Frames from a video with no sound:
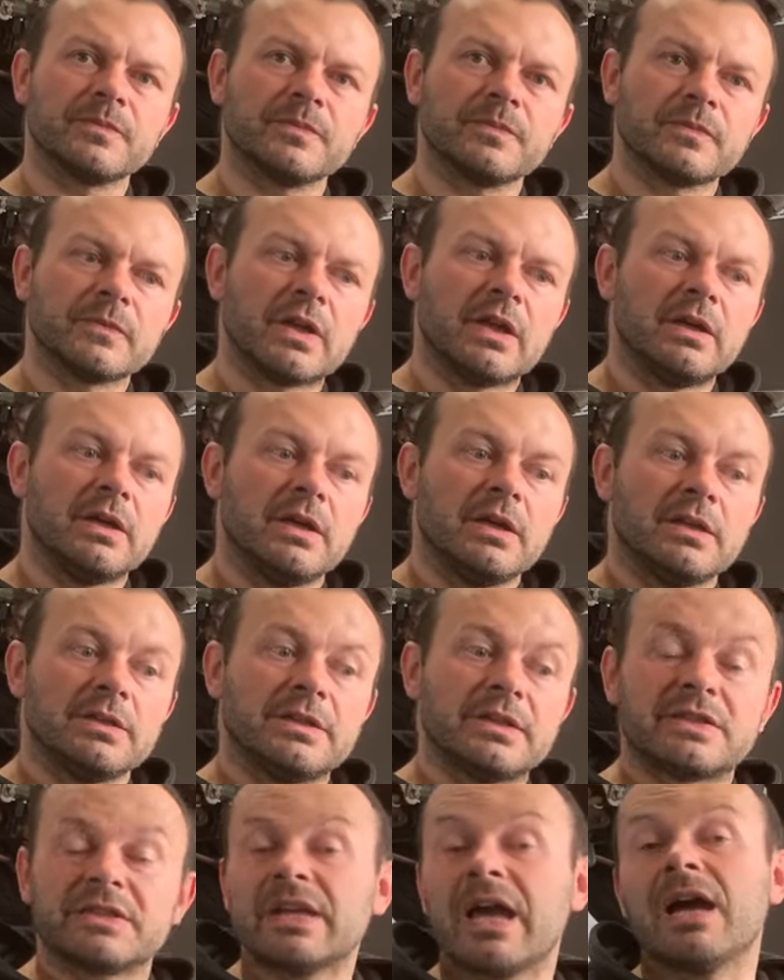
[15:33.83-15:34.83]
thing, wasn't it? It
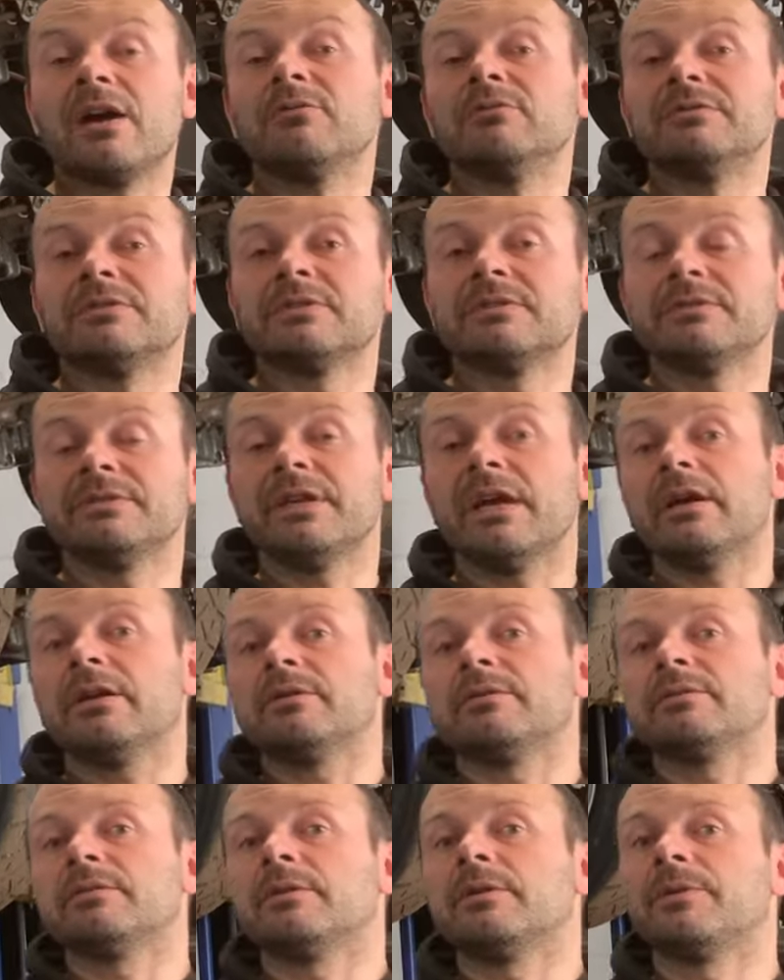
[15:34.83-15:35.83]
was like, sound, this sounds
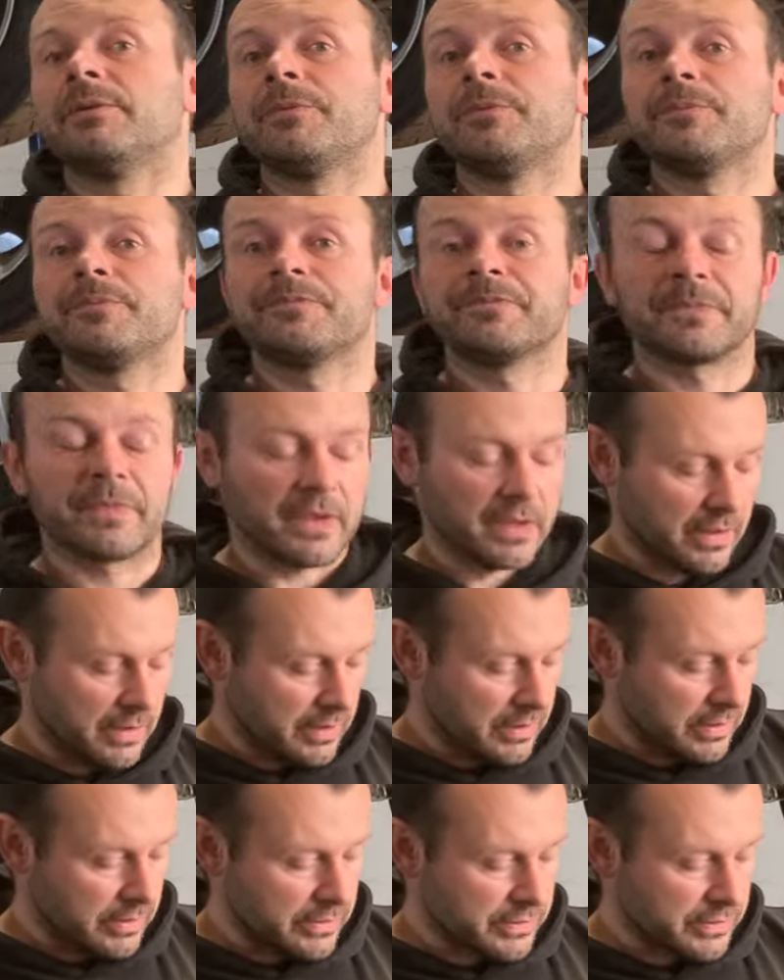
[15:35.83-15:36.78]
amazing, yeah. which is part of the enjoyment.